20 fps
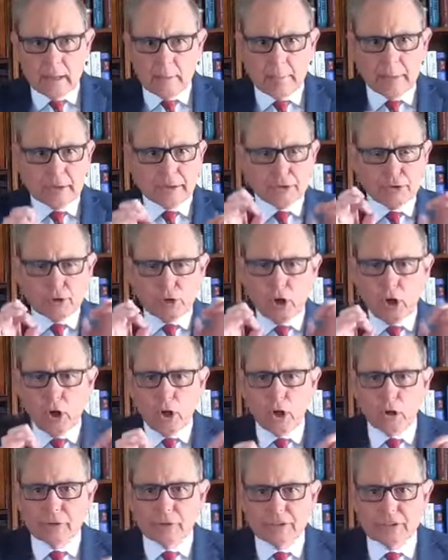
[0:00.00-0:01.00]
picture
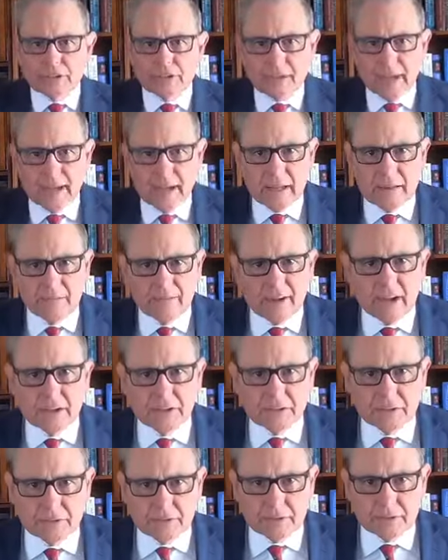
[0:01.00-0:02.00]
all these tiny
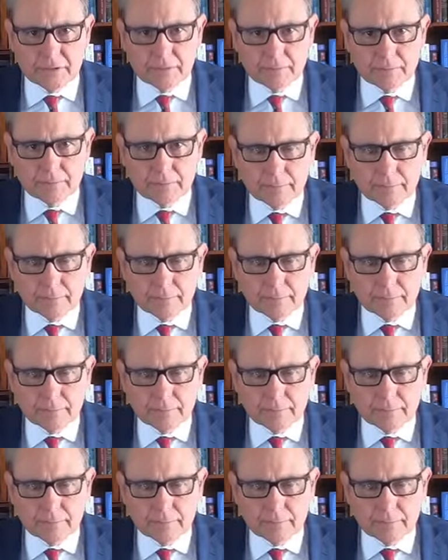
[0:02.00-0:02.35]
faces.